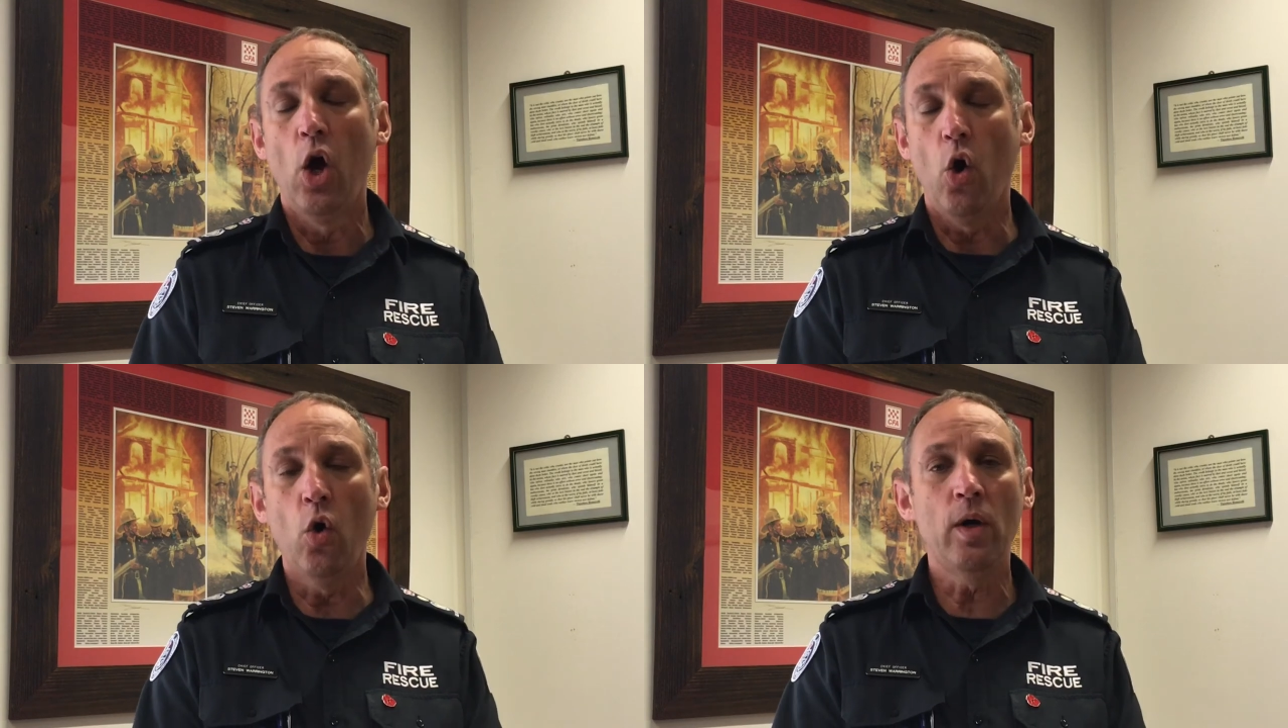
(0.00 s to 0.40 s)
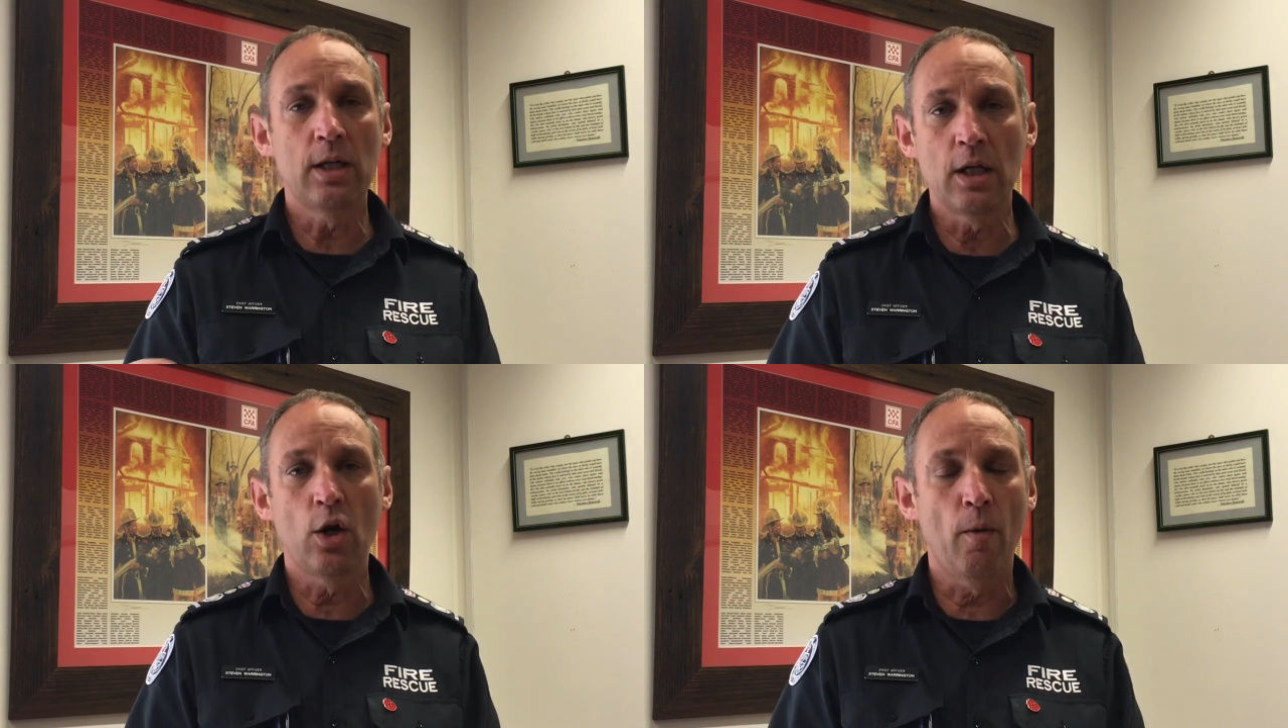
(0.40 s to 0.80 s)
Or
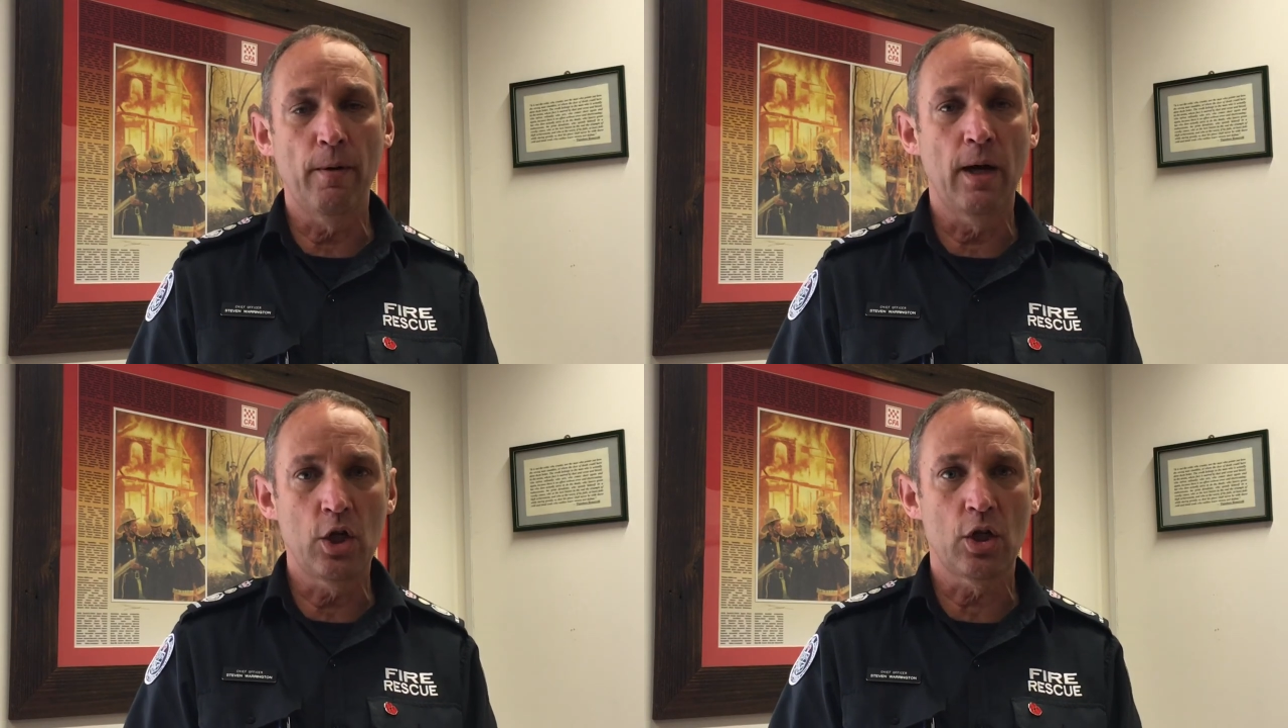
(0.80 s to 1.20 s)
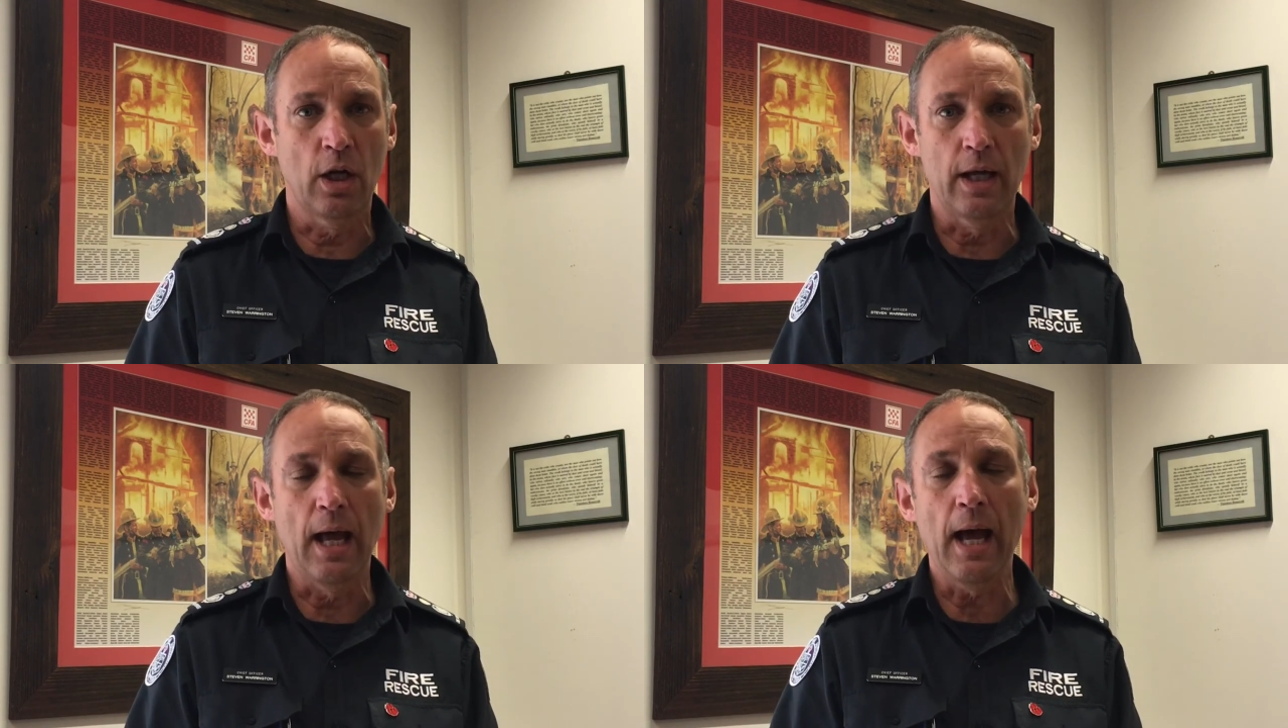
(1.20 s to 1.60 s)
indeed
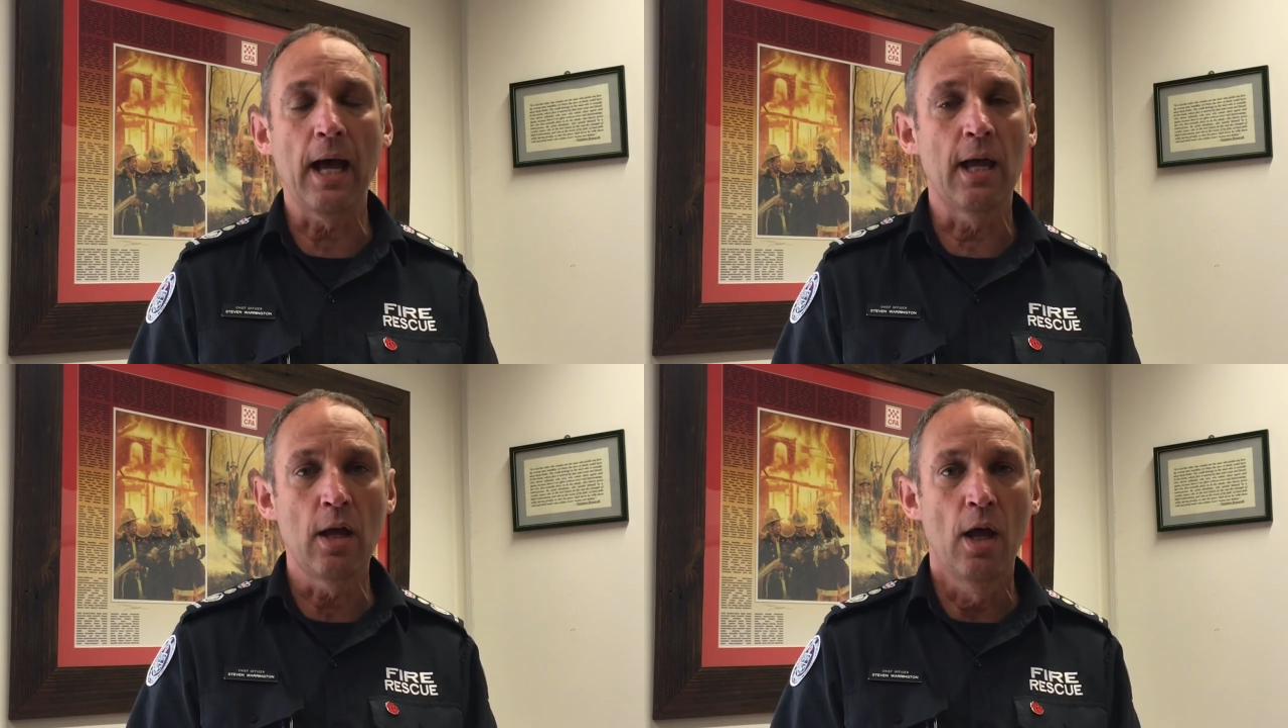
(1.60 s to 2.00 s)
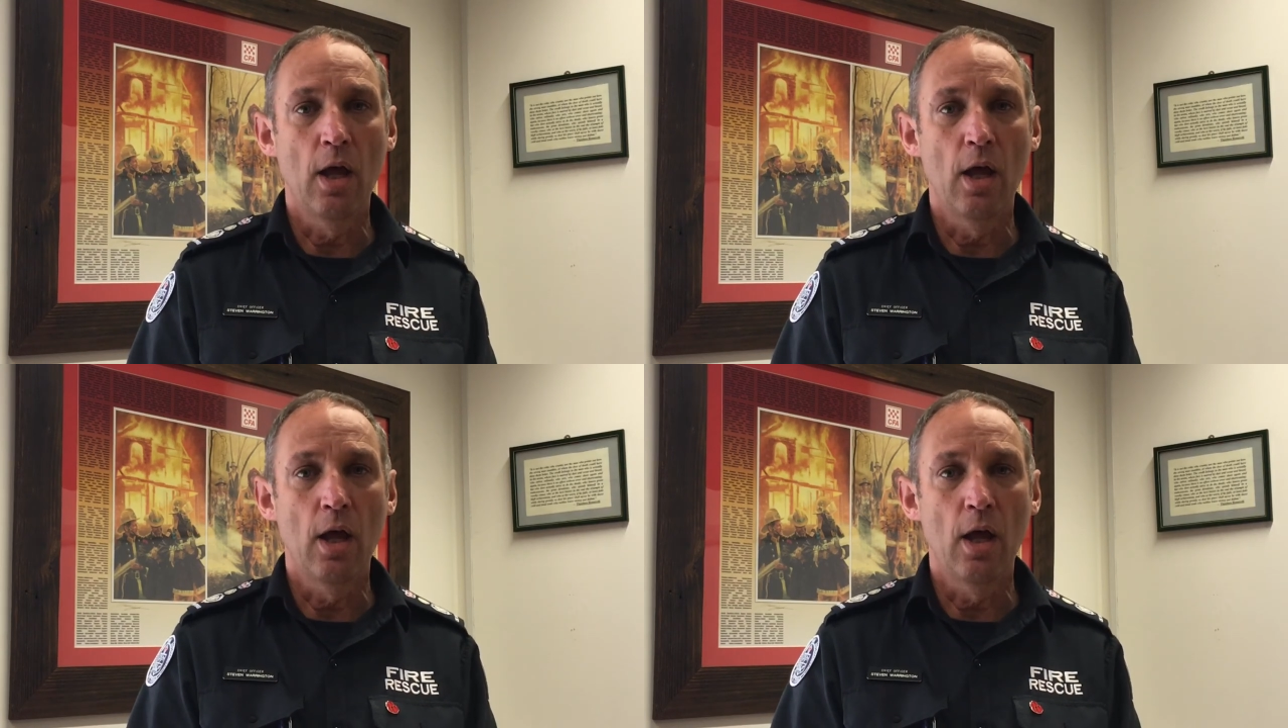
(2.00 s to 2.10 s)
operationally, hey,